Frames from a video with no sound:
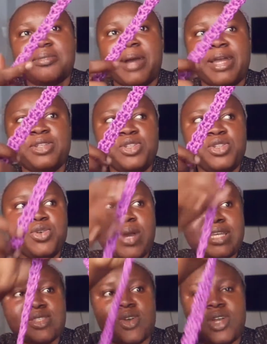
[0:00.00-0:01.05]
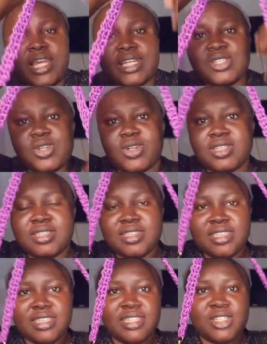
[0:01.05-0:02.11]
my newest collection
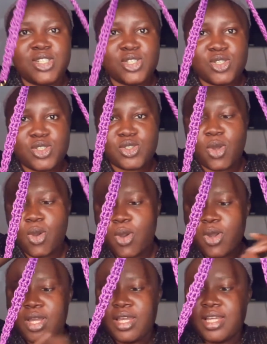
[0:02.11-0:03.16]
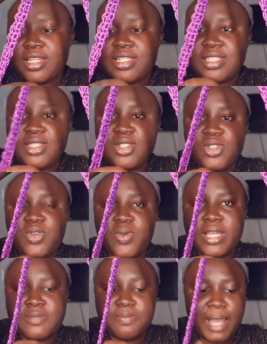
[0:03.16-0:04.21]
in the store. This is the
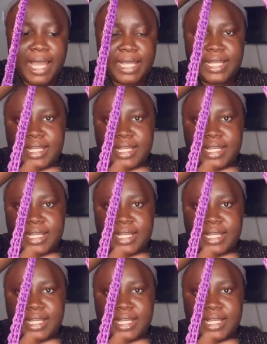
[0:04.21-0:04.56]
newest bag,